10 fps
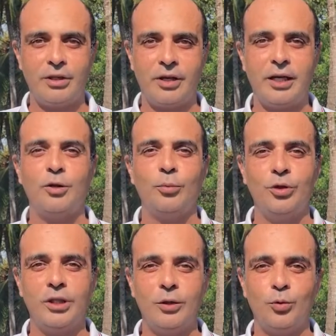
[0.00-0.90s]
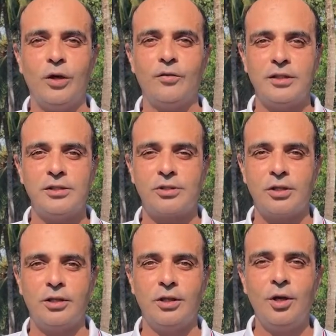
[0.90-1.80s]
trade community who have
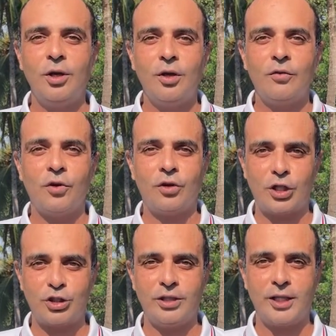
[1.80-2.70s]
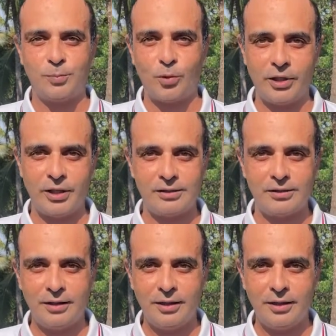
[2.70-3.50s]
registered for Russian Expo Days,